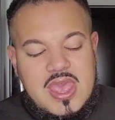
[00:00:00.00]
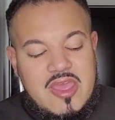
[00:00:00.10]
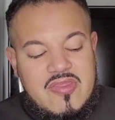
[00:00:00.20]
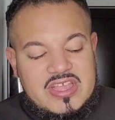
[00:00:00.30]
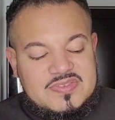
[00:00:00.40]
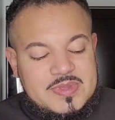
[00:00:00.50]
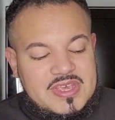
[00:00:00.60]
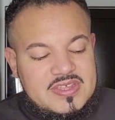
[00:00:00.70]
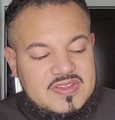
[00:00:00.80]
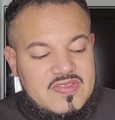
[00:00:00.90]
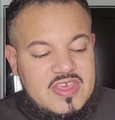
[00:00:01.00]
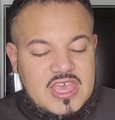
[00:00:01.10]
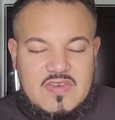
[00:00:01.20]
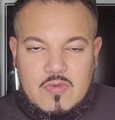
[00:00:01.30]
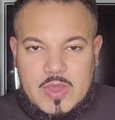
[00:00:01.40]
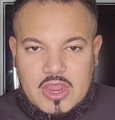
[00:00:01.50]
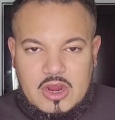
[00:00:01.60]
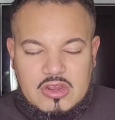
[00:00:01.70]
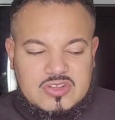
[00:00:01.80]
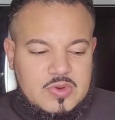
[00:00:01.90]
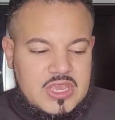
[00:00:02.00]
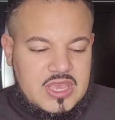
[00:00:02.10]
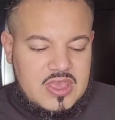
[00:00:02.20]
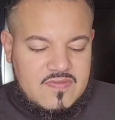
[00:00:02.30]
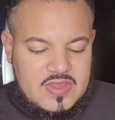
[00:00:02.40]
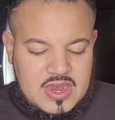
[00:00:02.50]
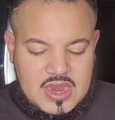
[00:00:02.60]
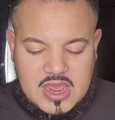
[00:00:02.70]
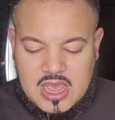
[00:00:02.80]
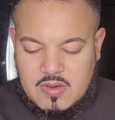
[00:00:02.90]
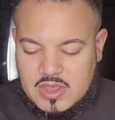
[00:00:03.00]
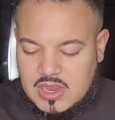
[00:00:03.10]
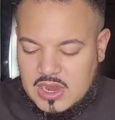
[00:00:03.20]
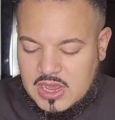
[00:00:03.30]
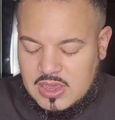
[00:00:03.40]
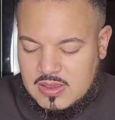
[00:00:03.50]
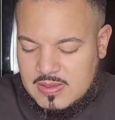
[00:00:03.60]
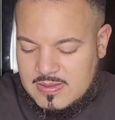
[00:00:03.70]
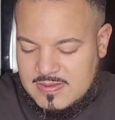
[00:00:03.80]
And that's because the giveaway girls were given out in like,